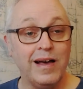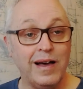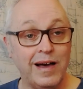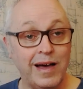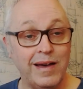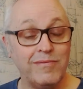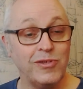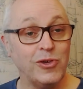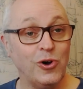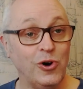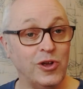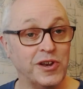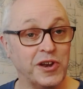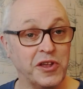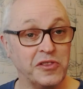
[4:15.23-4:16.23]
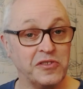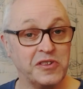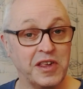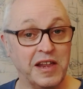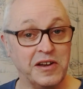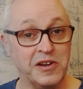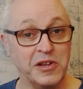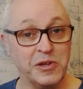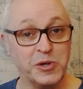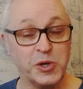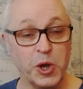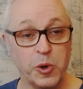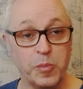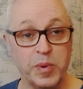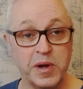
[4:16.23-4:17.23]
I haven't got an unscented
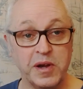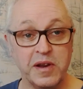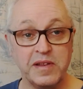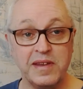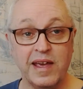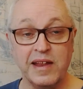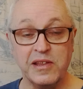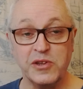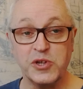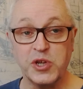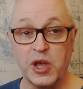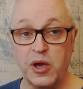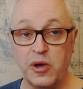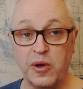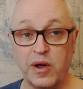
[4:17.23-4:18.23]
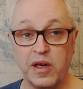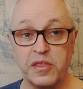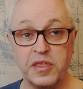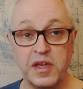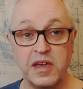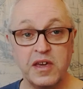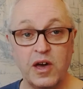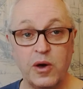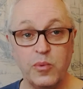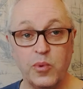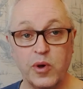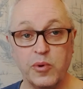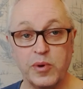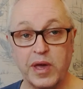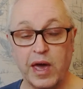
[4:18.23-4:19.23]
soap in the den, so I think I
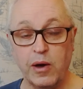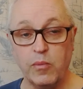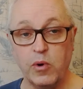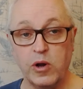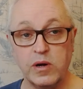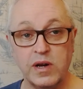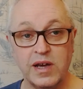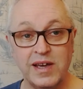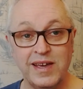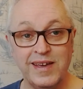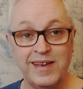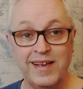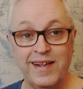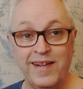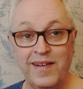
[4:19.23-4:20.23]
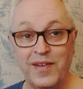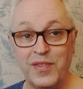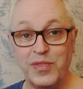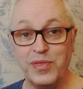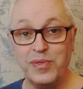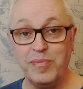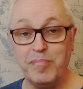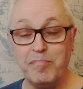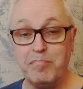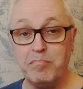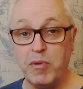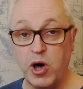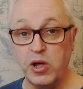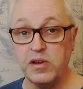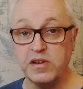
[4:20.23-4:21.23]
will get one.
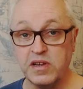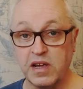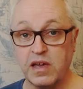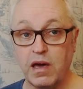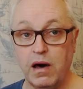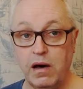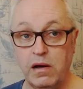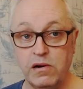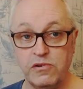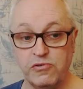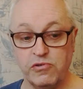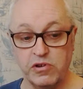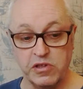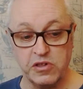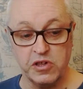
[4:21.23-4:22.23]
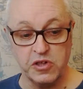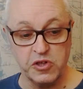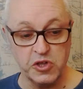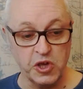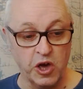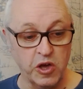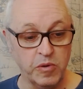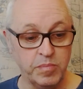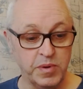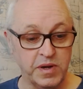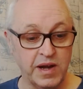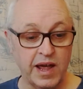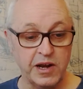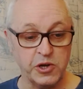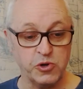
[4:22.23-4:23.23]
Martin de Candre's soap,
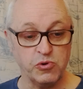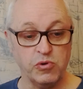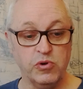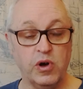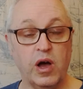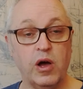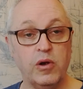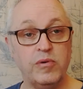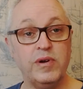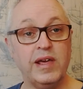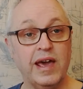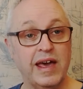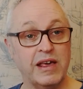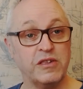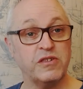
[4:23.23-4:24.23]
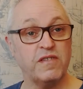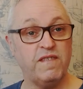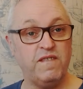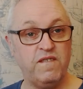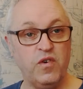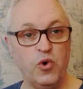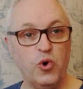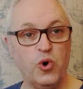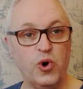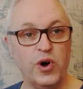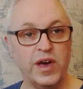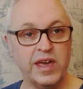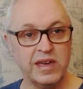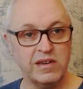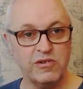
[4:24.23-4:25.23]
natural, only has
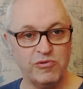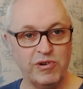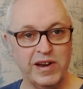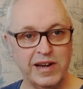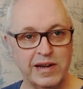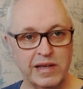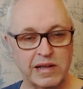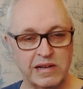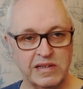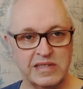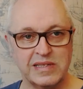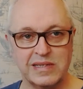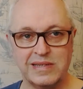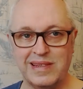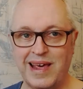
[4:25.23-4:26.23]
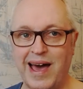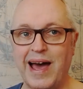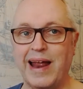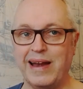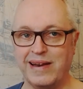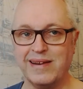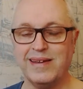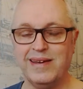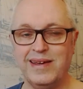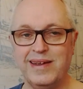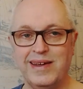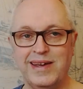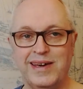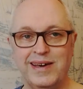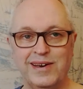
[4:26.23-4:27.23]
4 ingredients. That,
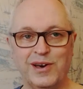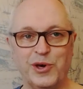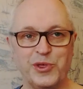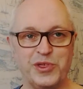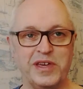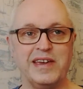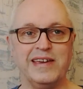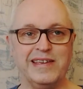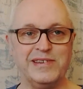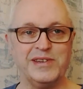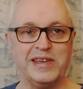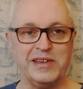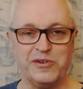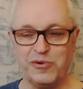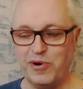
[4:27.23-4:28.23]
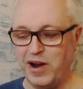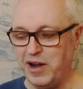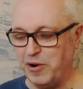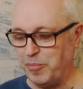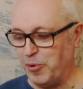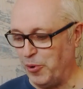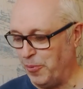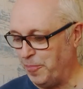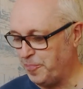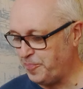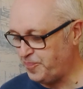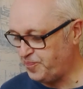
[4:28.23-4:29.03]
I think, is incredible.